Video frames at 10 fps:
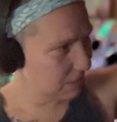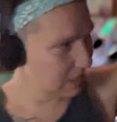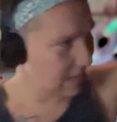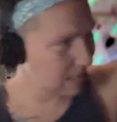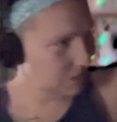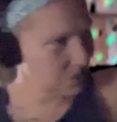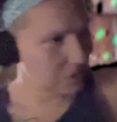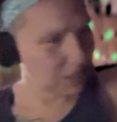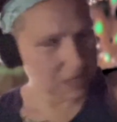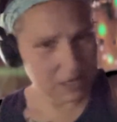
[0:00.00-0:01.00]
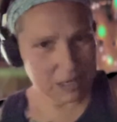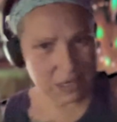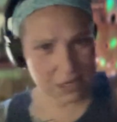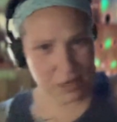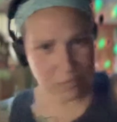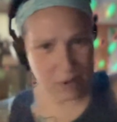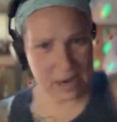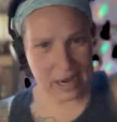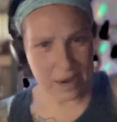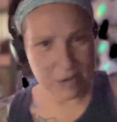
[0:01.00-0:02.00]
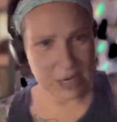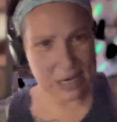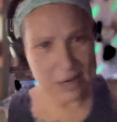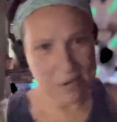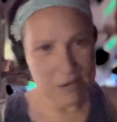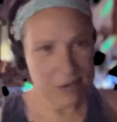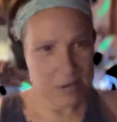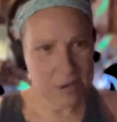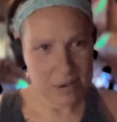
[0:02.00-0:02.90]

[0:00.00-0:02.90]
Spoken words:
and then I can see right out here.